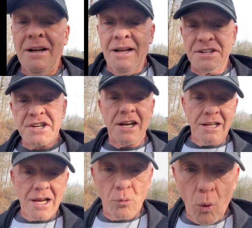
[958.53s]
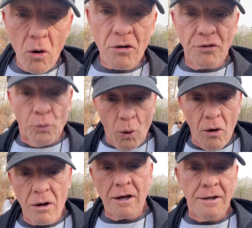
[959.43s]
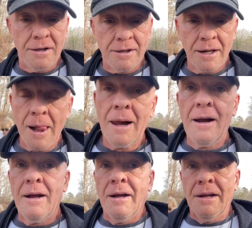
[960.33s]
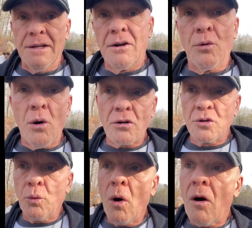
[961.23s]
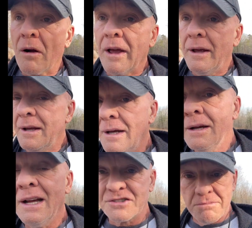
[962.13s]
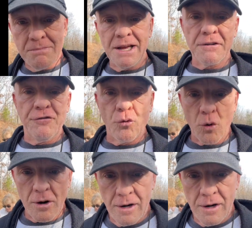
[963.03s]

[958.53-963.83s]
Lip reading: it's kind of like walk the walk. You know, walk the walk, it's a metaphor